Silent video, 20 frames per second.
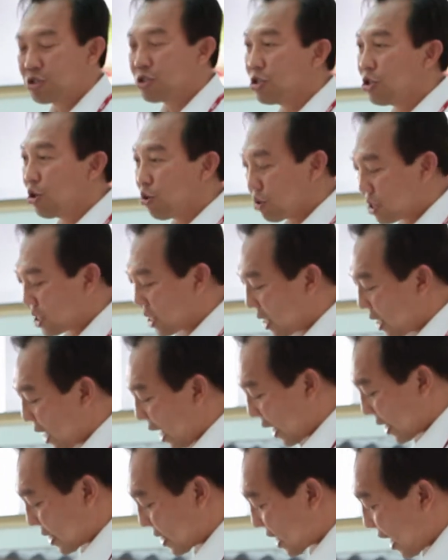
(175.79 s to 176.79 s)
use the
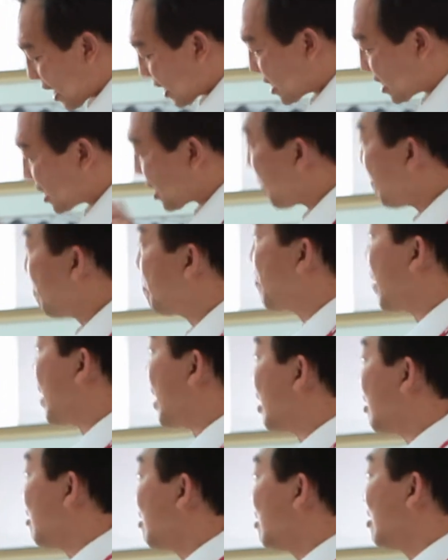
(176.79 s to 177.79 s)
exact same
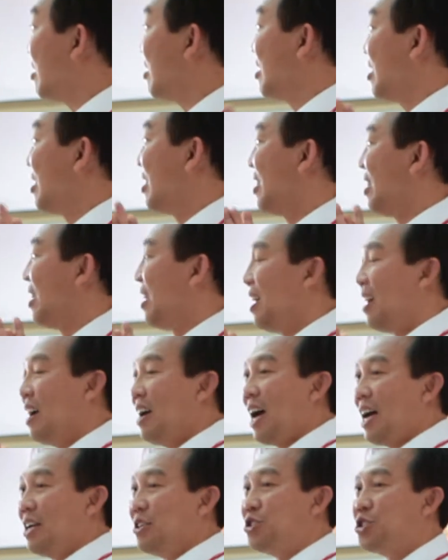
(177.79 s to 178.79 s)
paint
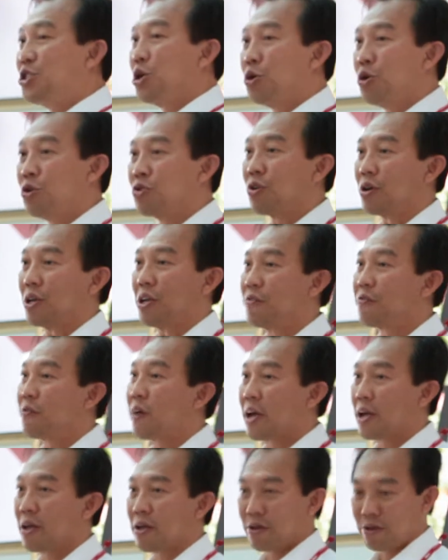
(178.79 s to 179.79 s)
and show you the
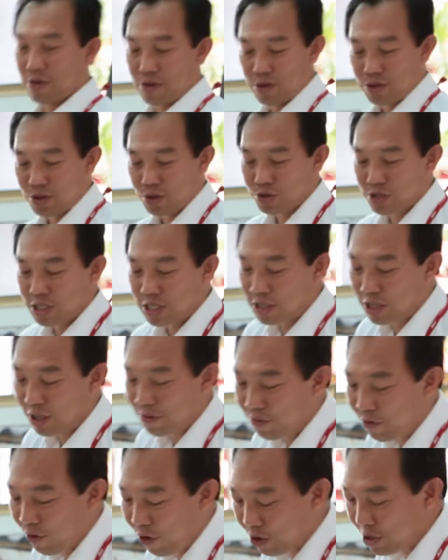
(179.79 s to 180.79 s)
effect using the
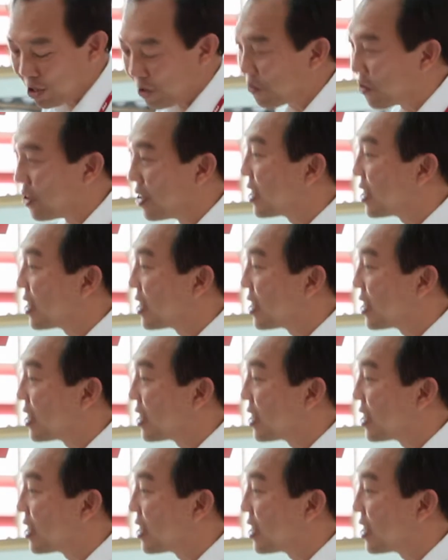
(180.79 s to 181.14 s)
4 different